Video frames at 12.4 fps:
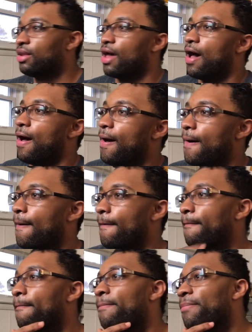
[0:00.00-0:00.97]

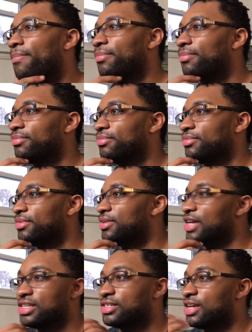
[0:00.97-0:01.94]
Um,
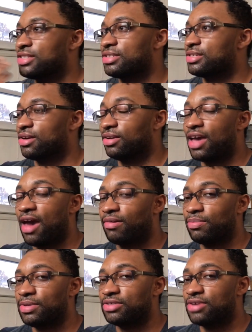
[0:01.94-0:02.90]
doesn't necessarily have
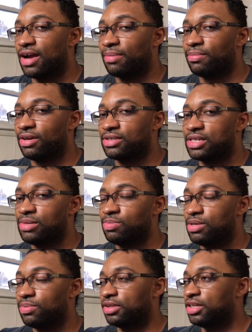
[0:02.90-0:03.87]
to be Dragon Ball Z
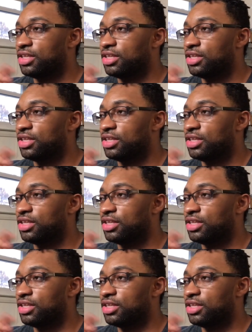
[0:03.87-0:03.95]
people